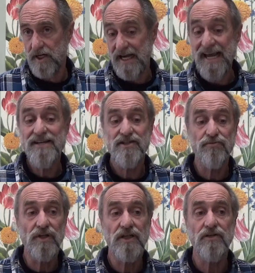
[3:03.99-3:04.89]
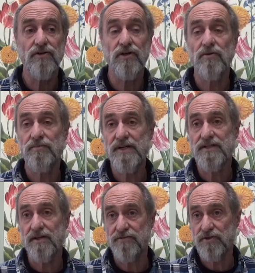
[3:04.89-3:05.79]
And it's really a critical piece
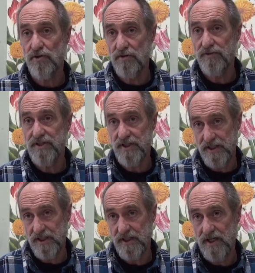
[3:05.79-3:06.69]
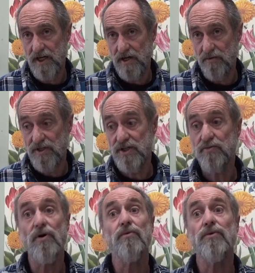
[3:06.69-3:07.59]
of soil fertility, which is
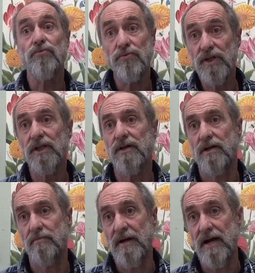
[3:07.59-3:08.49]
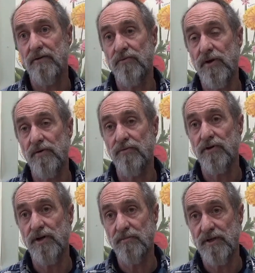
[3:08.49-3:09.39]
what we're really all about when we're
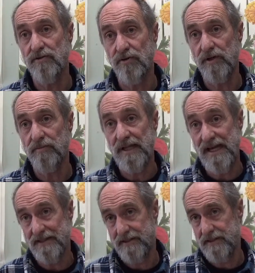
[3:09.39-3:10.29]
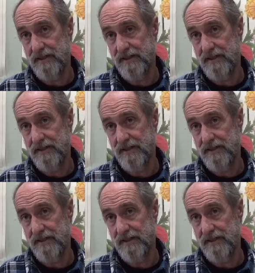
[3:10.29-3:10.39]
going to be growing plants.